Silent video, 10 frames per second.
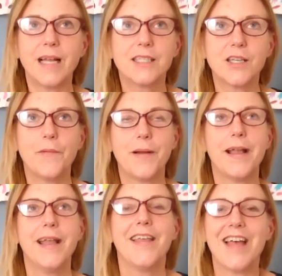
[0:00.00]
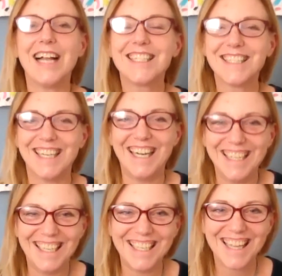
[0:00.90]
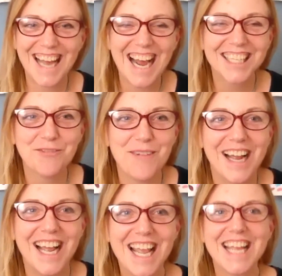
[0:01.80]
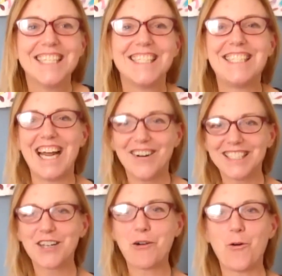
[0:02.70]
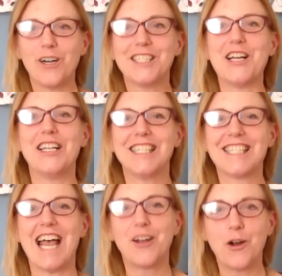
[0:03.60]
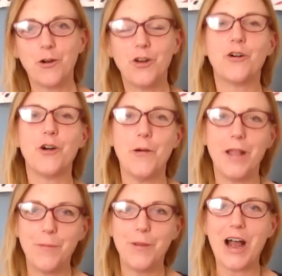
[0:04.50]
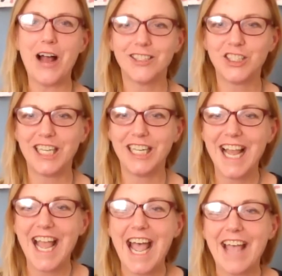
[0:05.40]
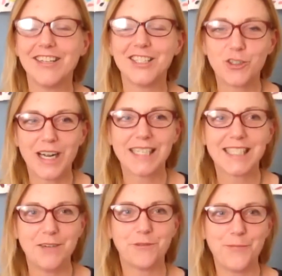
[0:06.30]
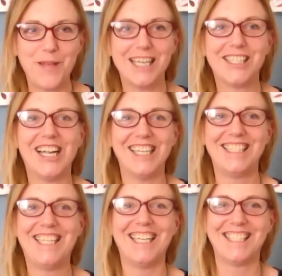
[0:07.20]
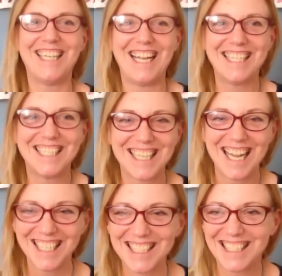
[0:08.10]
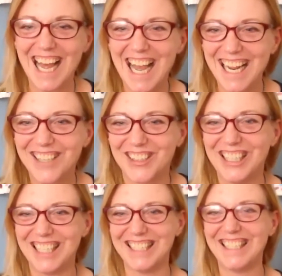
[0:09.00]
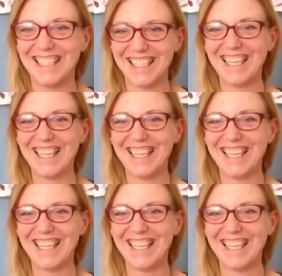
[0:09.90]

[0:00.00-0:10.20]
So that's my Sarah's course on psychoneuroimmunology and the stress inflammation disease cycle.